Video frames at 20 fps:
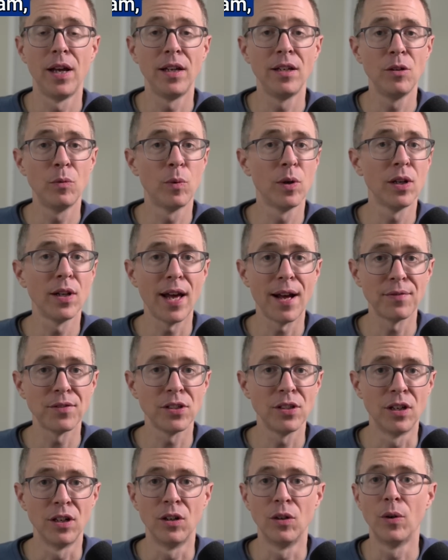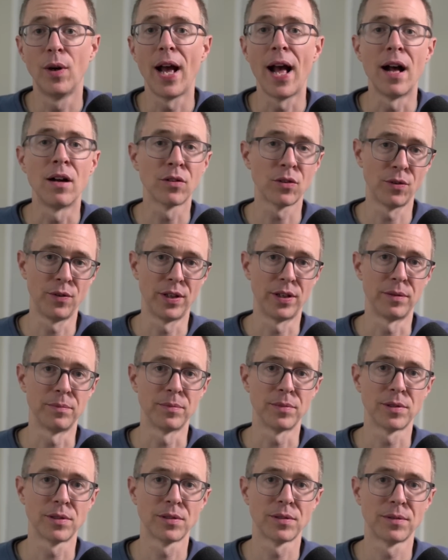and you will have to know
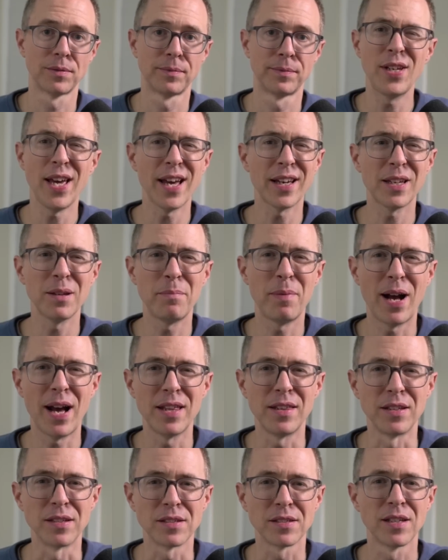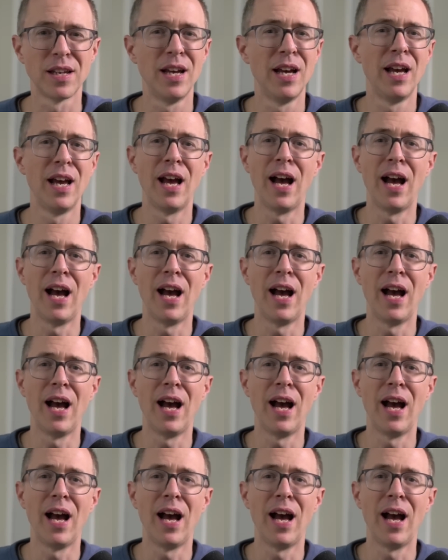algorithms. You can't get by this.